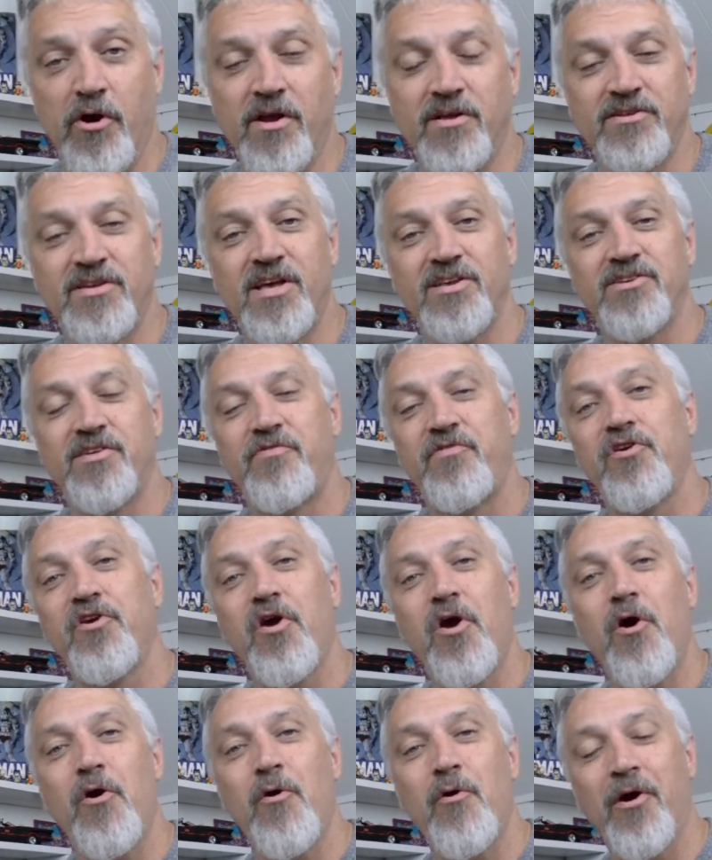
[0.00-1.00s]
It says if
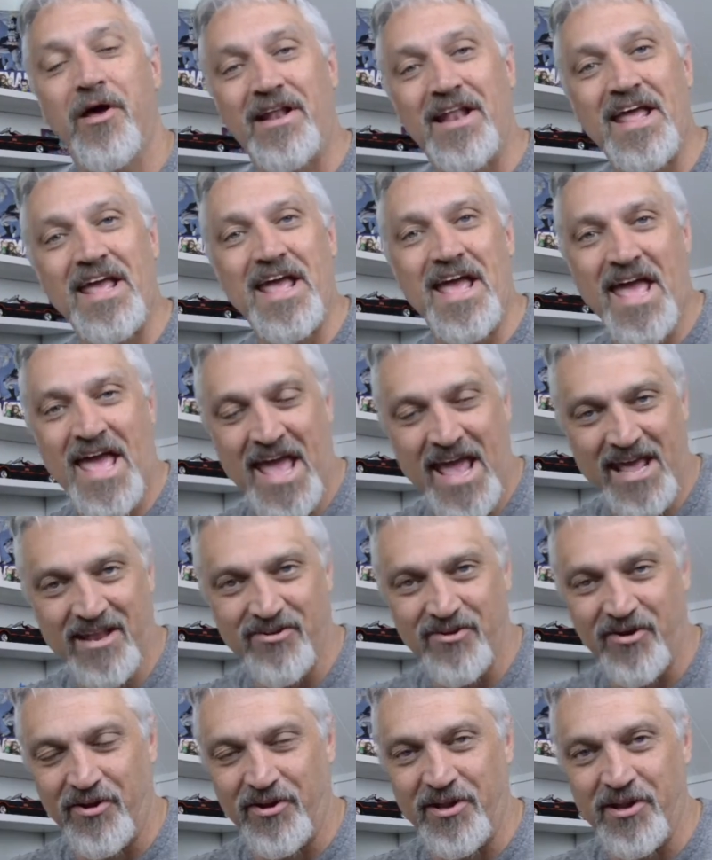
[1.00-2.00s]
you go and lay a
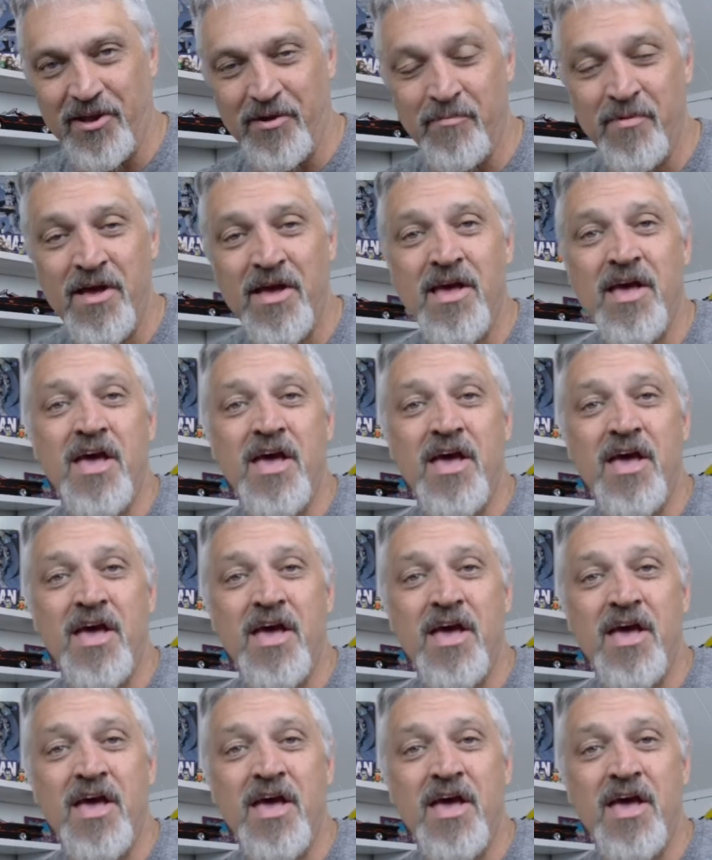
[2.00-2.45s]
hand on him